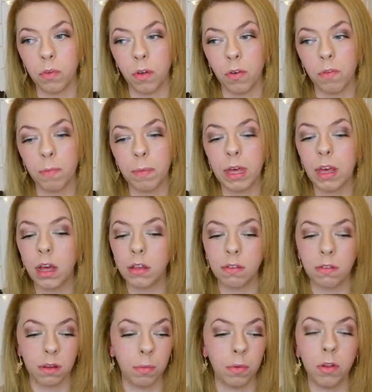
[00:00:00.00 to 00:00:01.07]
So for me,
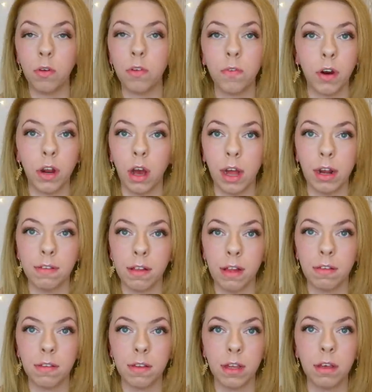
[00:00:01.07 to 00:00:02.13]
as someone who's very highly
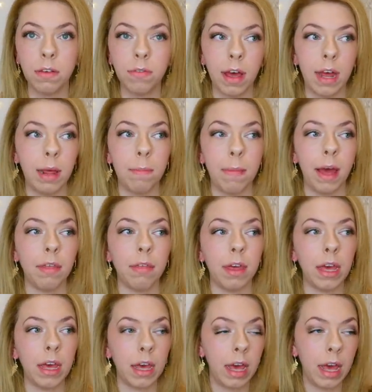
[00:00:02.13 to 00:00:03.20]
sensitive and
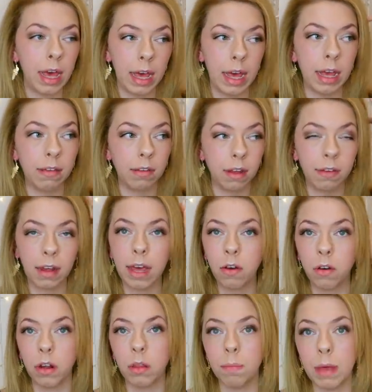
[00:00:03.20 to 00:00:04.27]
empathic, is I
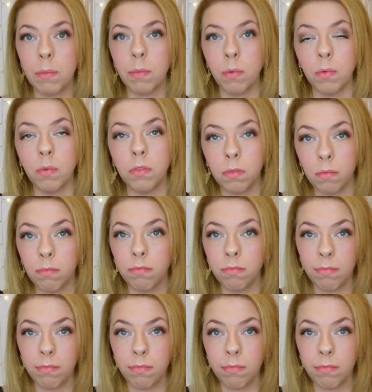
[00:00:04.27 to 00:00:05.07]
take on other people's